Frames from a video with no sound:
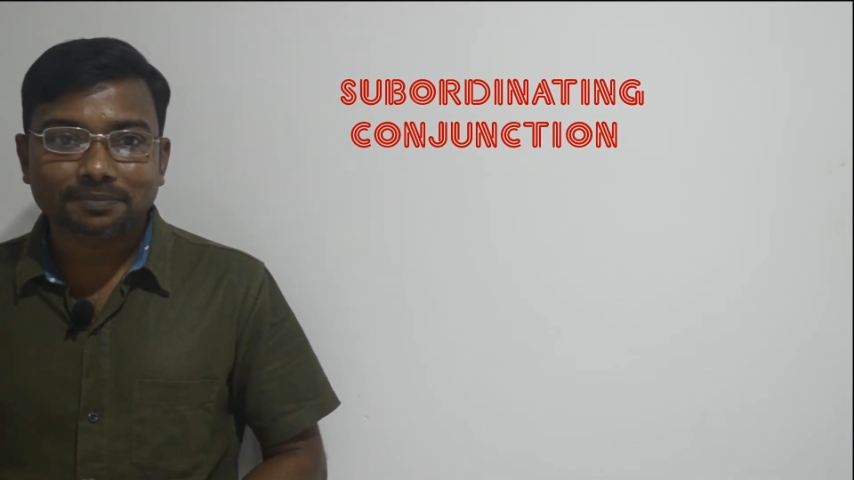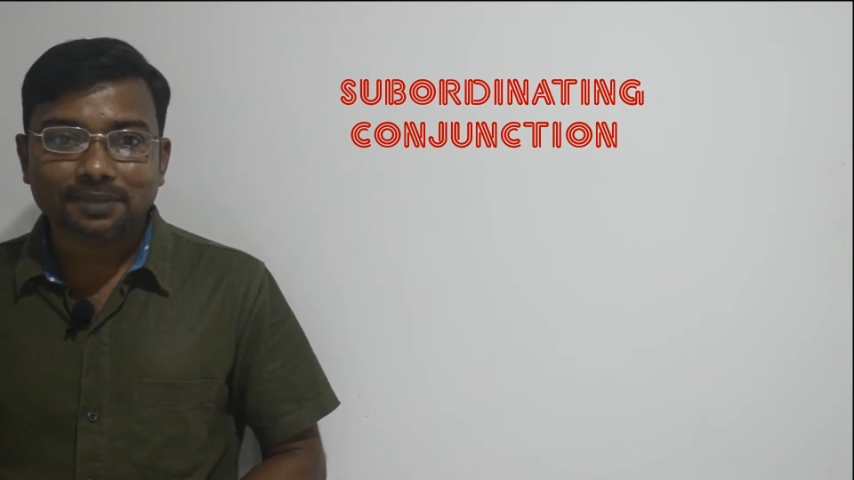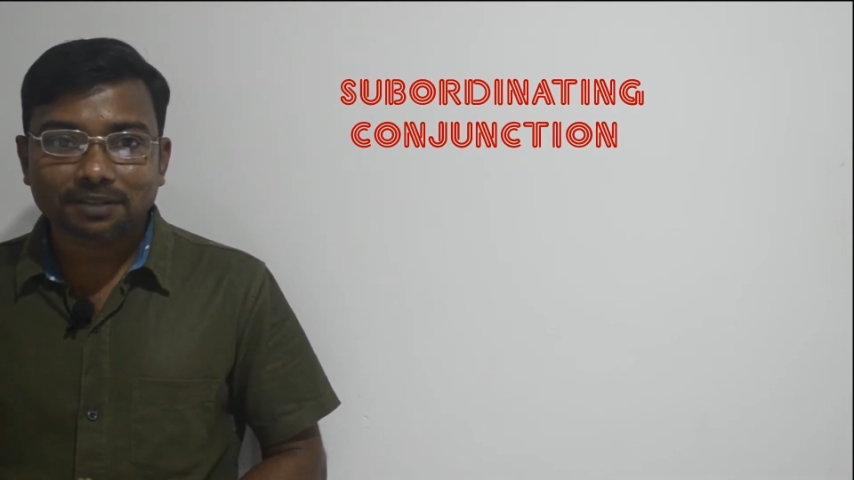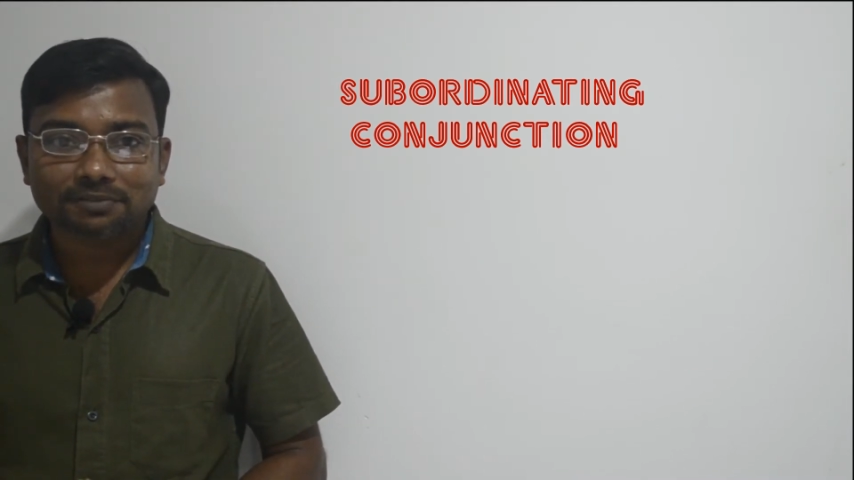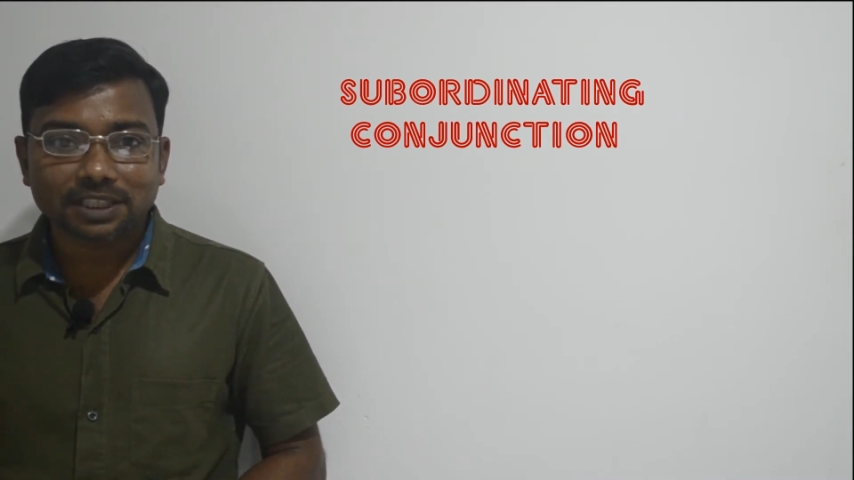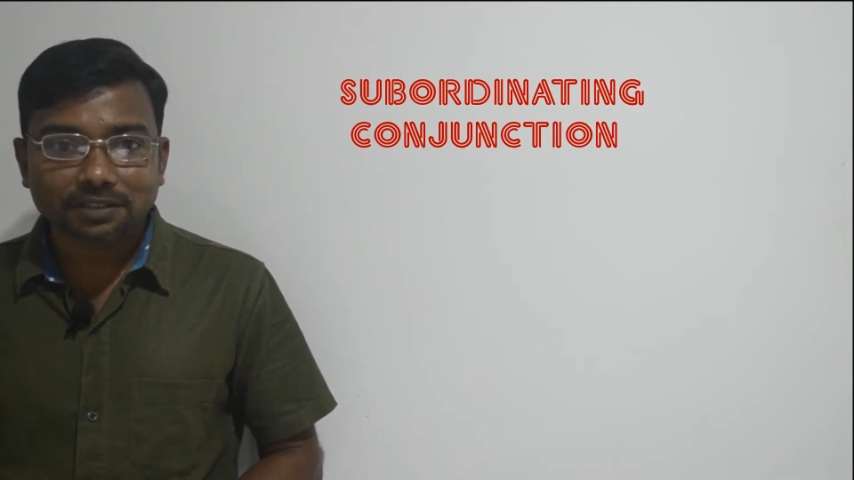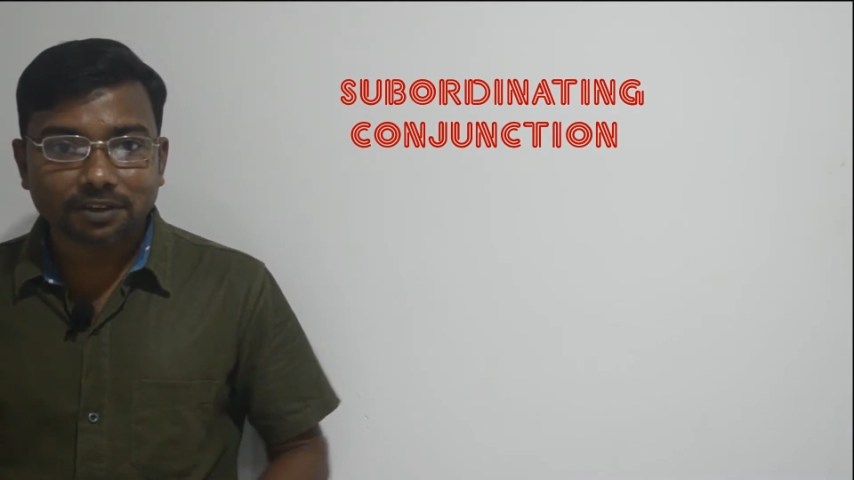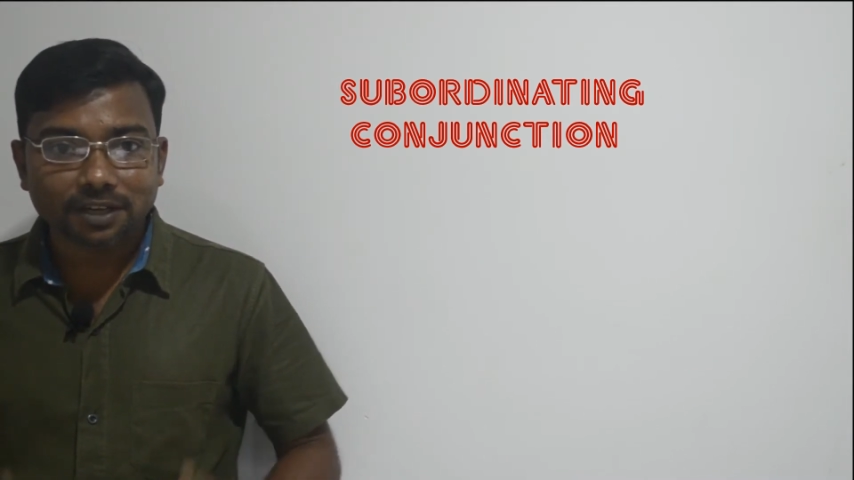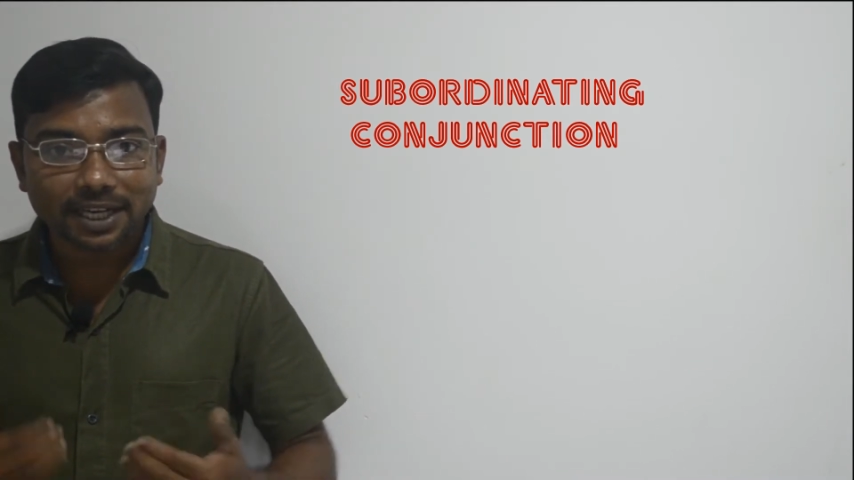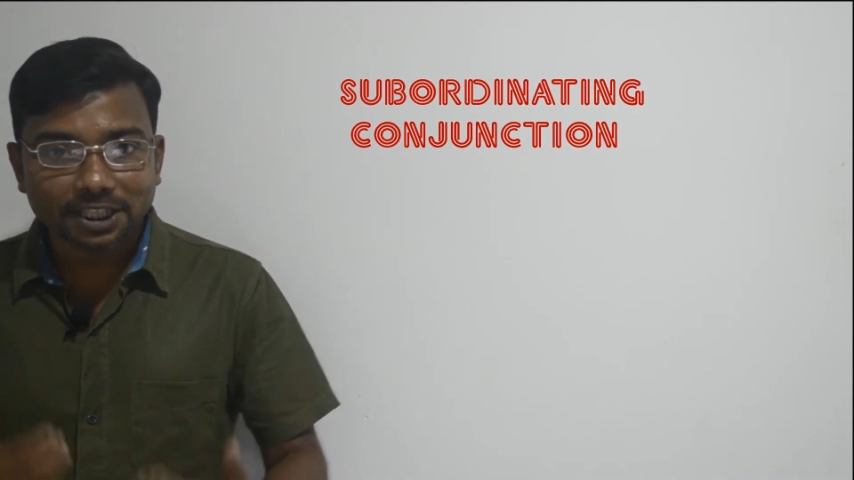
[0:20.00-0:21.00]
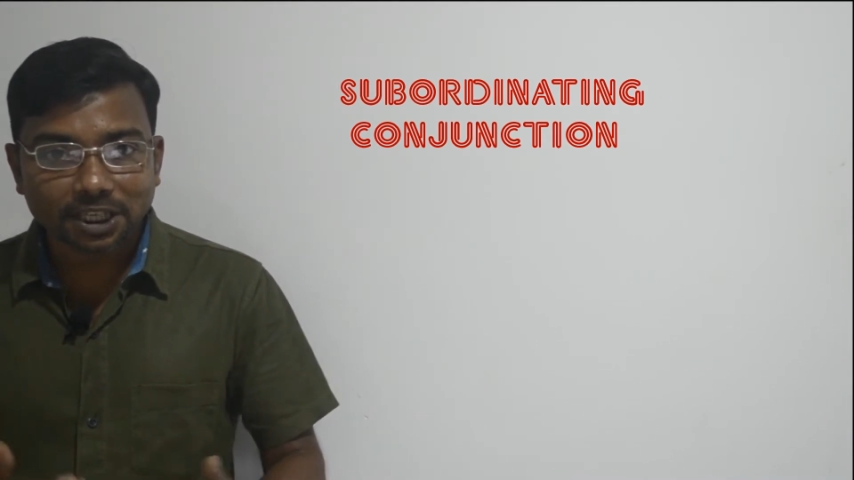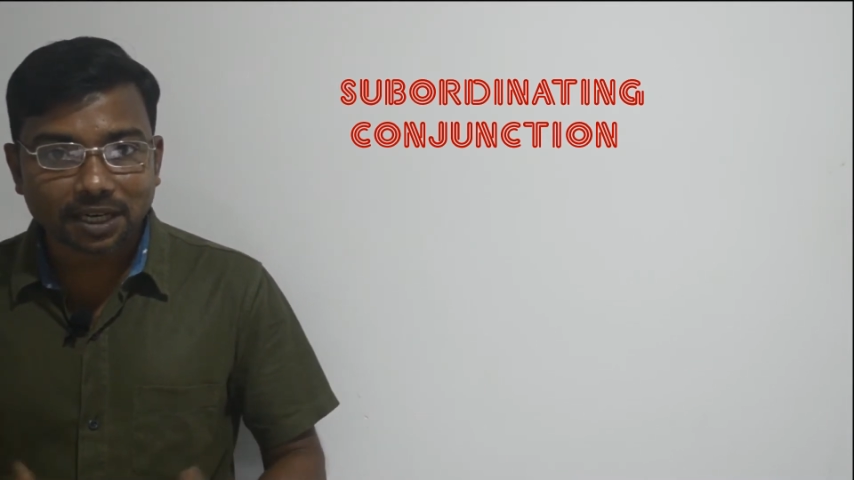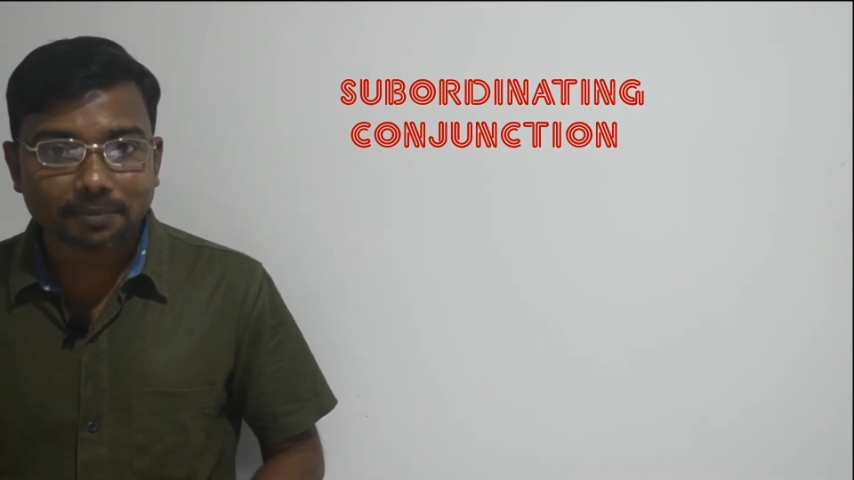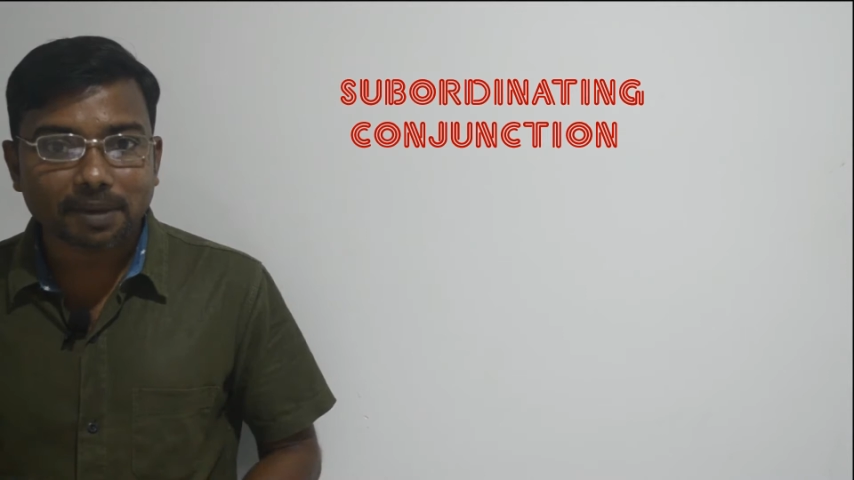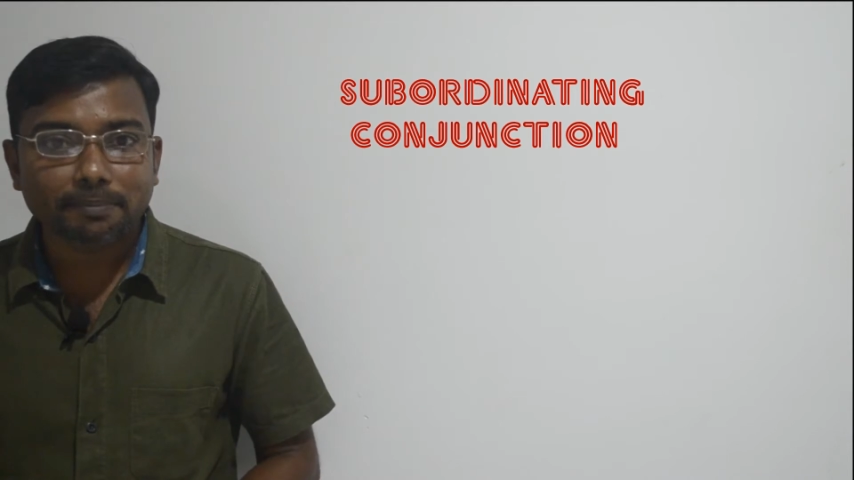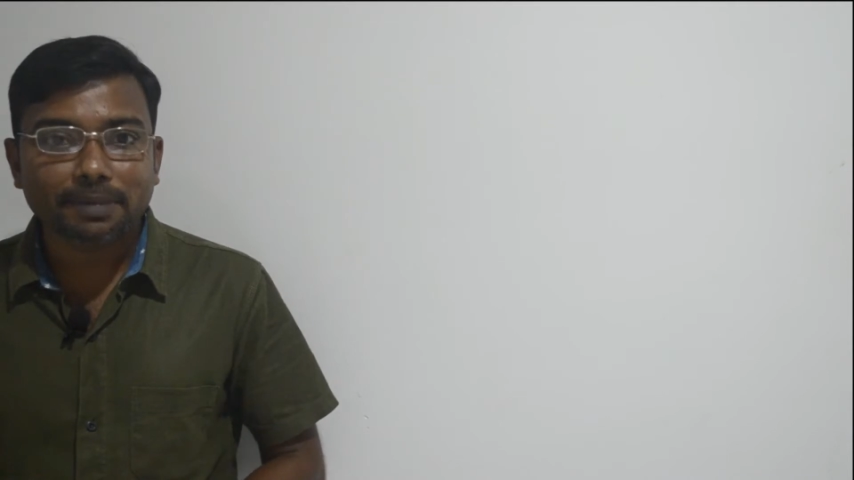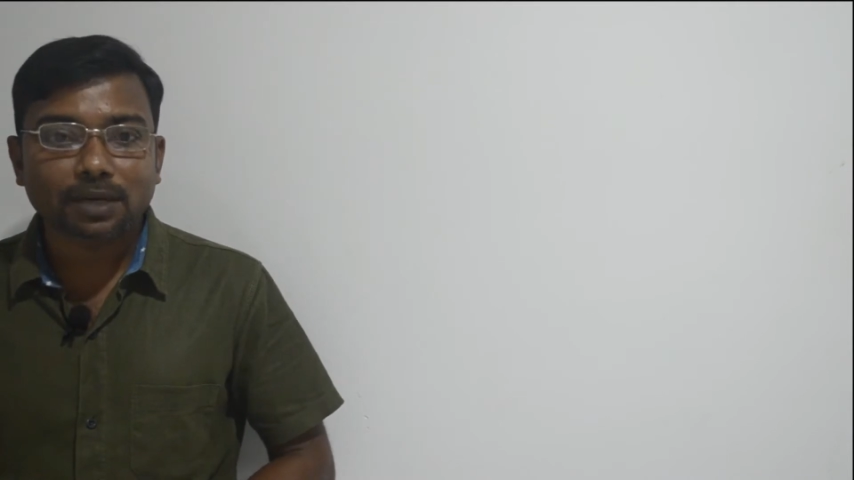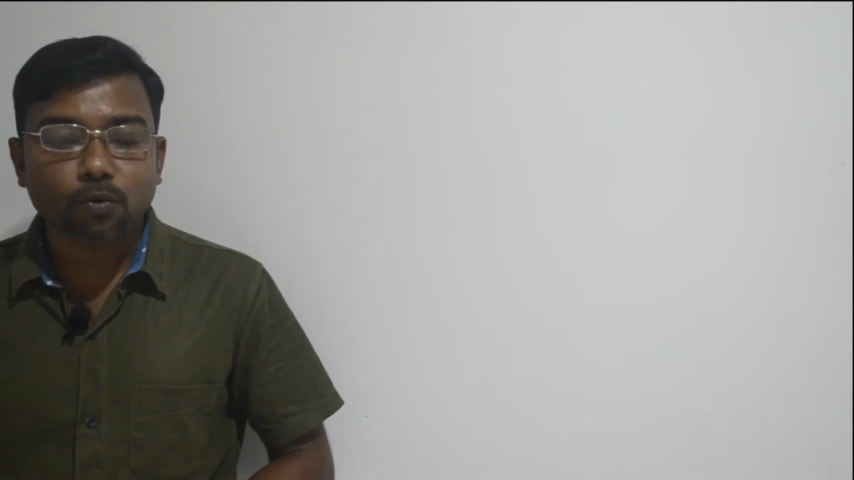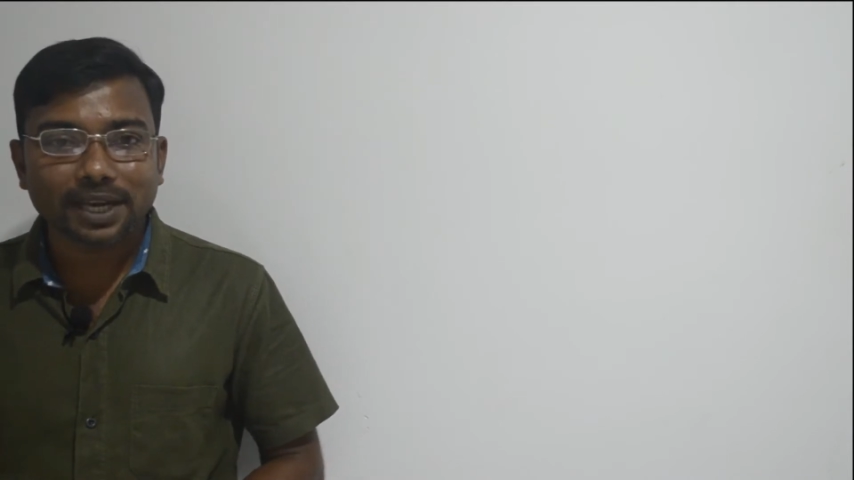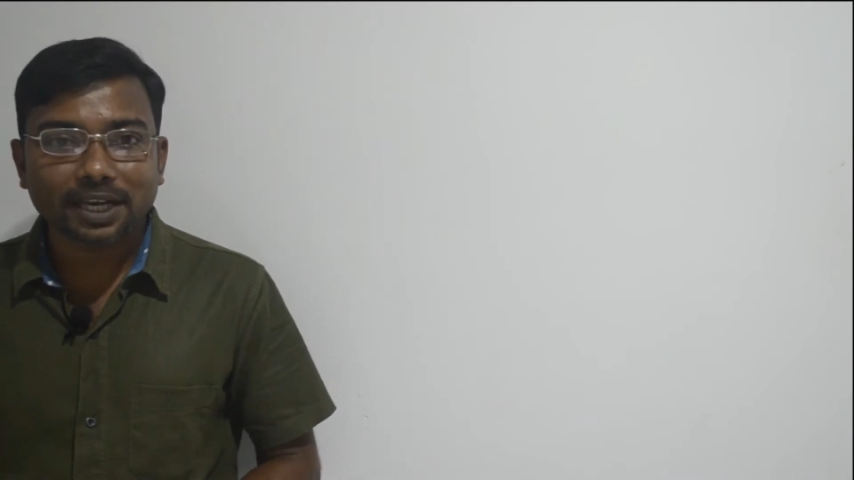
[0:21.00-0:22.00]
First of all, let's remember
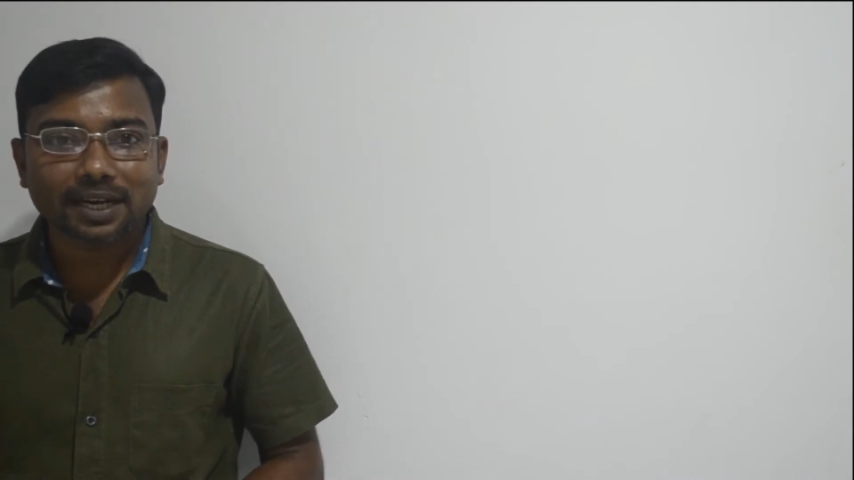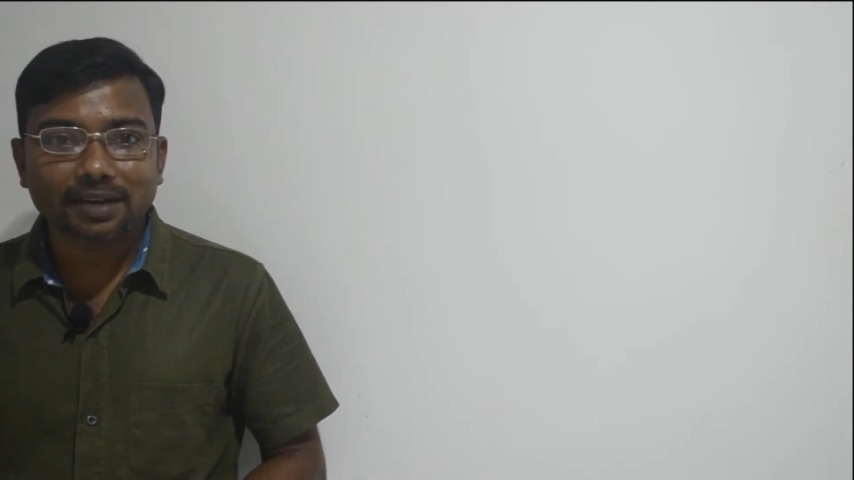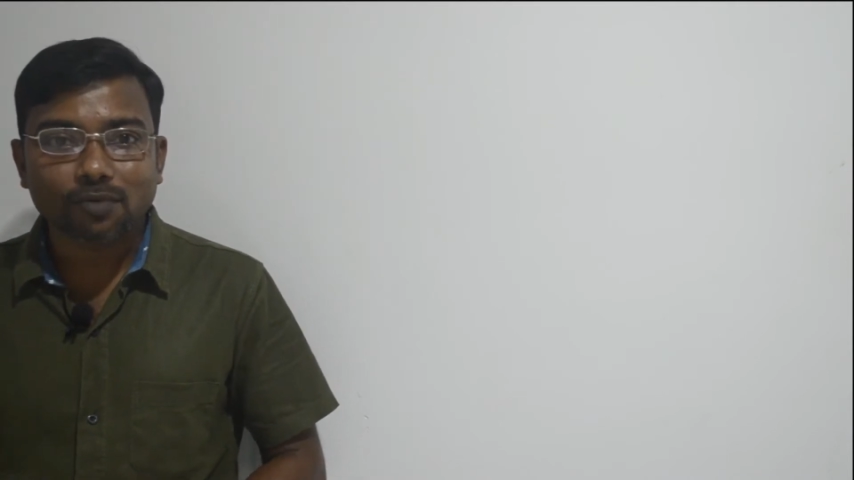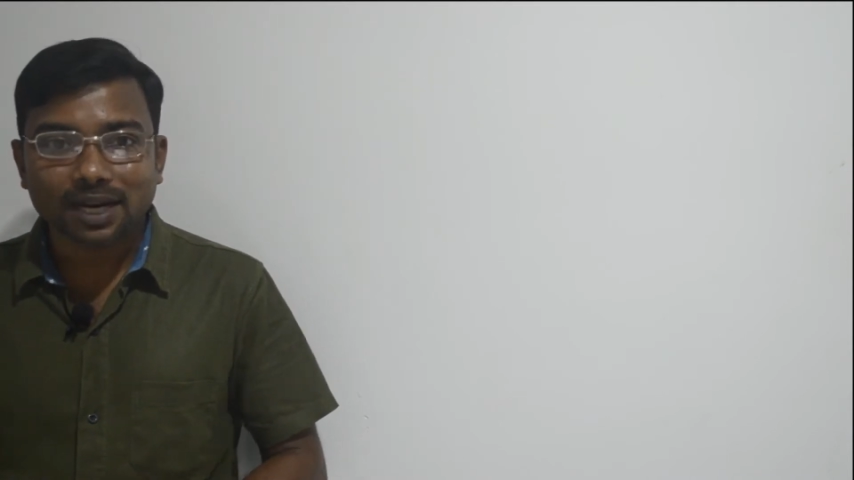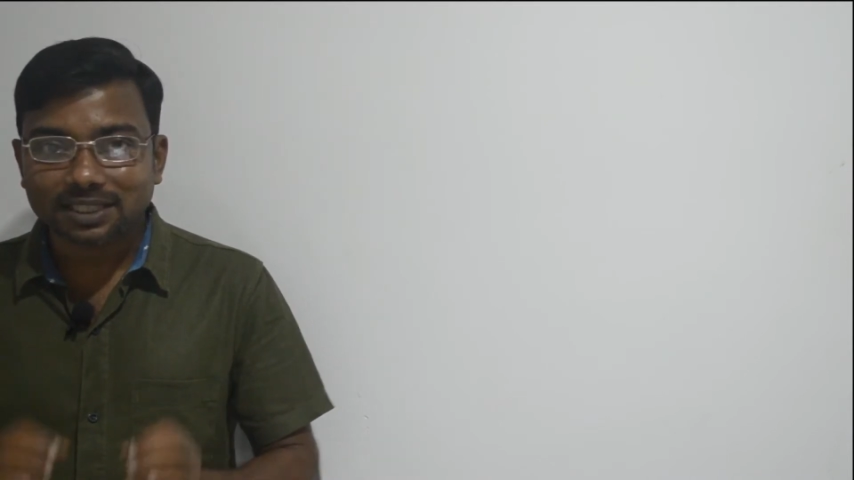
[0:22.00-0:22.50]
quickly what